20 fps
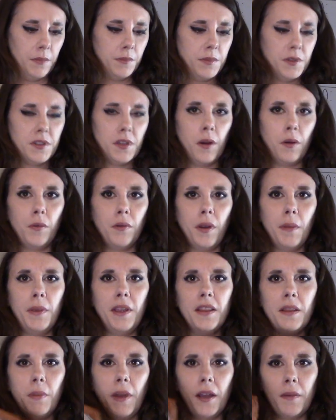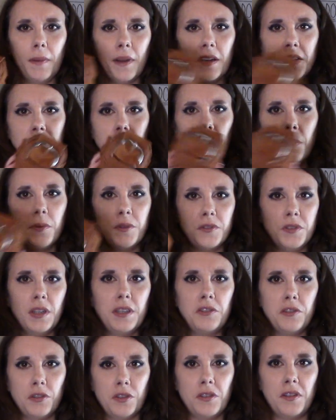So, I mean, the backpack's almost
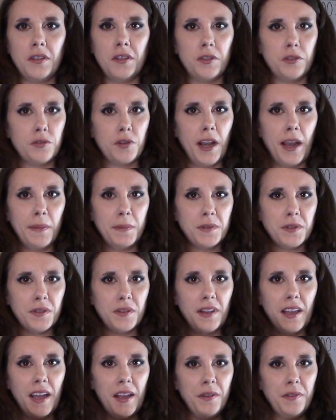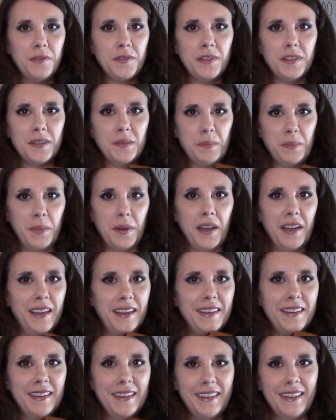done. It's just the straps are left, but